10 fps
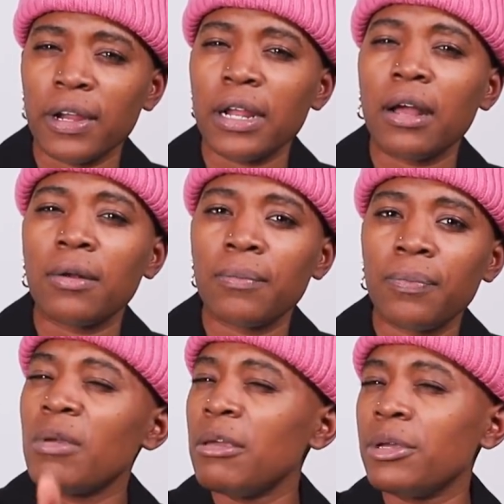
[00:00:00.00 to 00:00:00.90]
right now.
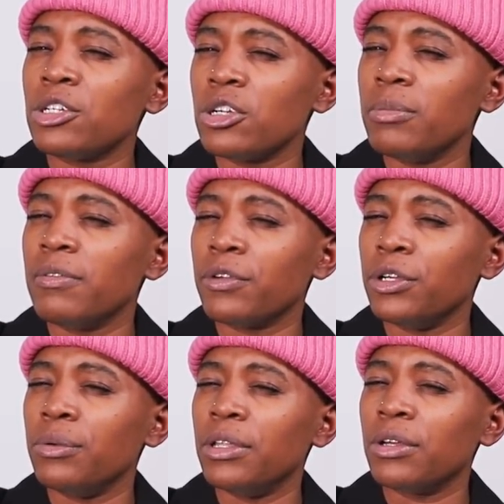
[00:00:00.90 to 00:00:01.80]
So maybe it shouldn't be for
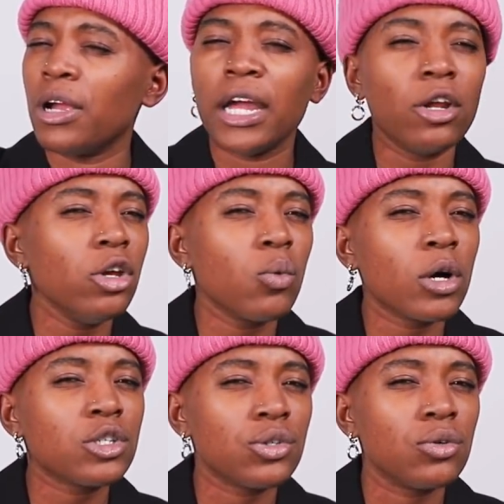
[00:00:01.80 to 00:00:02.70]
you either. I know you
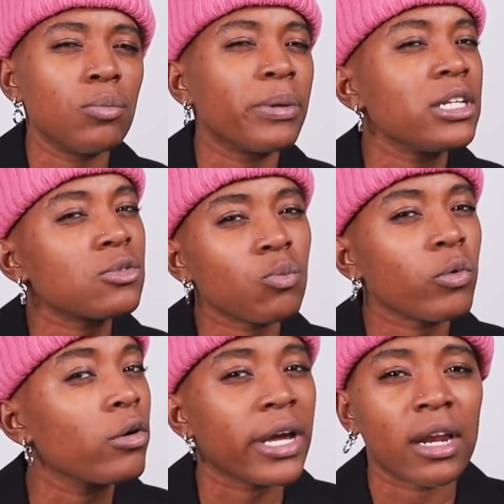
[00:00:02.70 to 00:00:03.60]
want to, but it's
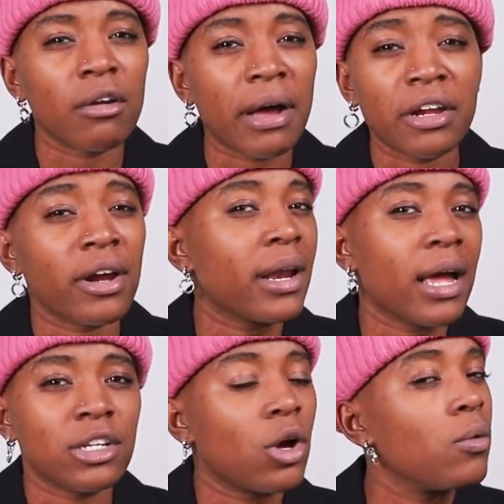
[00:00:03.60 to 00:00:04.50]
real ghetto out here, and
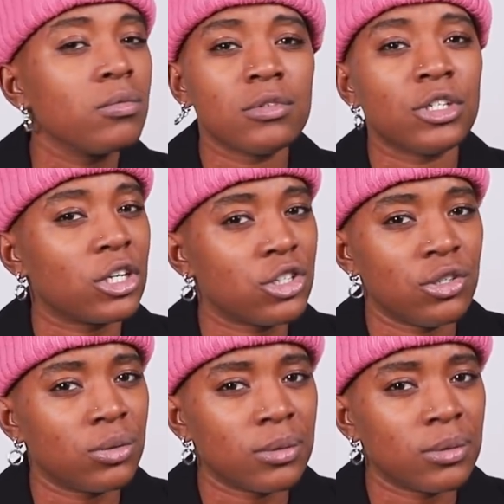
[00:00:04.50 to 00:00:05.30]
I don't suggest you do